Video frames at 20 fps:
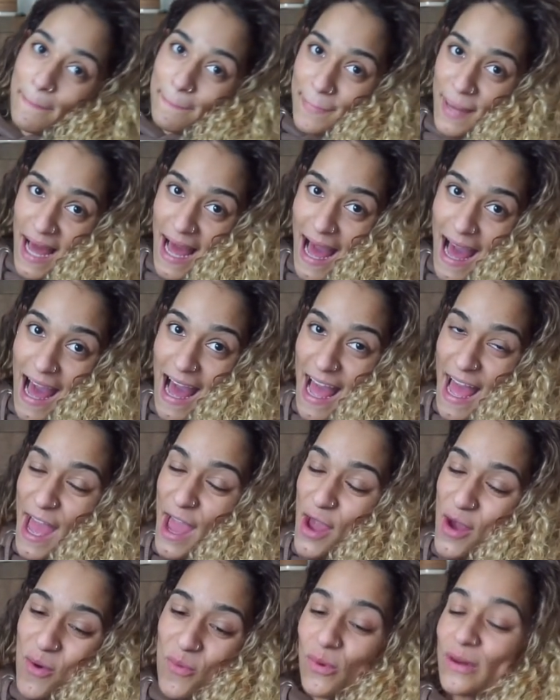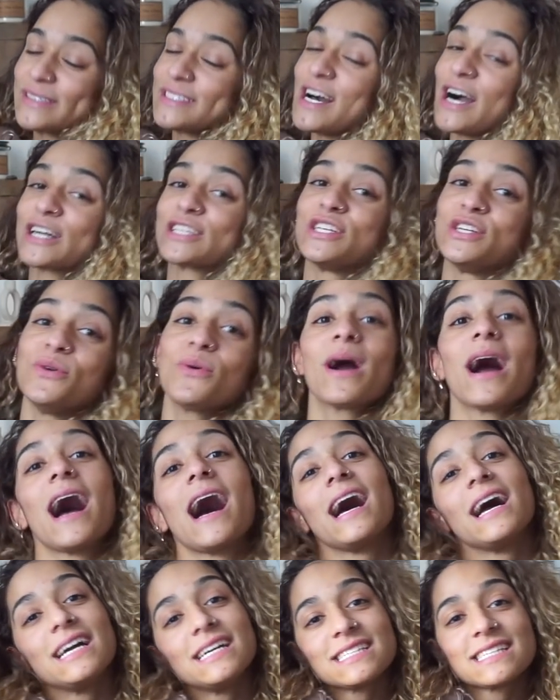But I will talk to you
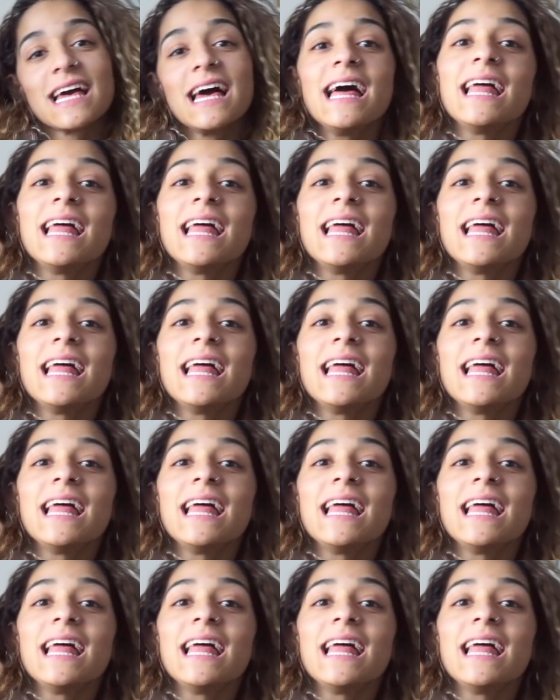guys